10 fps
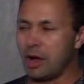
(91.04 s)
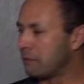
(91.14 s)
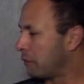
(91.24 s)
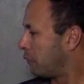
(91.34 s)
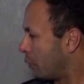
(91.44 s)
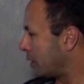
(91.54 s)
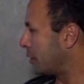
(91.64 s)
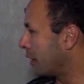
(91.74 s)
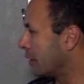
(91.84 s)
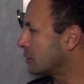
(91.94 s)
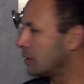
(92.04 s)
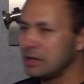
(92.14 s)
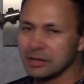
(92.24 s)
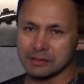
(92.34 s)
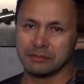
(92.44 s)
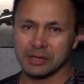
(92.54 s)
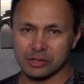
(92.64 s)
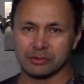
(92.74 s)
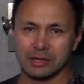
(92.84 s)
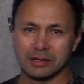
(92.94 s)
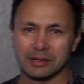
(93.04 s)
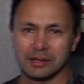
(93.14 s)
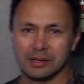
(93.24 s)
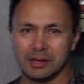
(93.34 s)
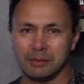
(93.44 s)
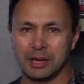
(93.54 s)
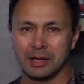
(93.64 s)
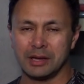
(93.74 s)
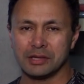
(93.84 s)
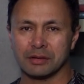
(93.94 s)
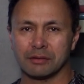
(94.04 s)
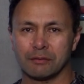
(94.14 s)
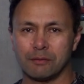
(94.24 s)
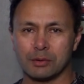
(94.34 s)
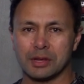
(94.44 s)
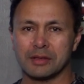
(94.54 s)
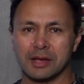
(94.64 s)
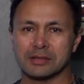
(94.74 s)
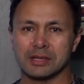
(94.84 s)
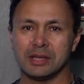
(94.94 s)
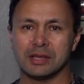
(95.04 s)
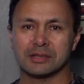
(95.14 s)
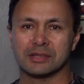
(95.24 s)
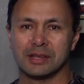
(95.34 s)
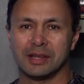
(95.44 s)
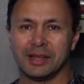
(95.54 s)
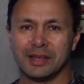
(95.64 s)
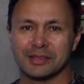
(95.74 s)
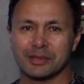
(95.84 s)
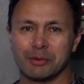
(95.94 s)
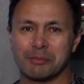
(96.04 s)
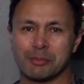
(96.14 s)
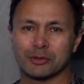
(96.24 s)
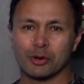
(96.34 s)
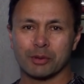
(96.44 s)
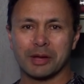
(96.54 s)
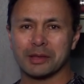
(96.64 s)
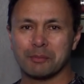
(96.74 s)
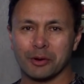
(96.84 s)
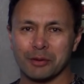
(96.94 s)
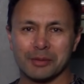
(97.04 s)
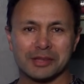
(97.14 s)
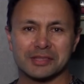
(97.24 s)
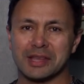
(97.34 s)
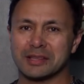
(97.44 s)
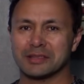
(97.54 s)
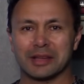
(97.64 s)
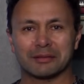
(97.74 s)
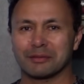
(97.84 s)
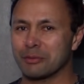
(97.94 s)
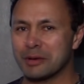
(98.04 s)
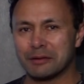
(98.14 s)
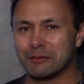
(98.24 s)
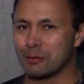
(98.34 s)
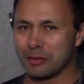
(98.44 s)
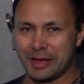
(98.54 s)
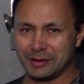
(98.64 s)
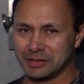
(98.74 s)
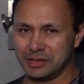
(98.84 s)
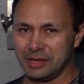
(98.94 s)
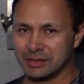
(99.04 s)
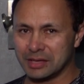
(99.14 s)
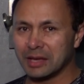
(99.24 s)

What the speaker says: Over 40,000 years of history in Melanesia, 40,000 years. So when people talk about the pyramids, that's like 3,000 to 4,000 years.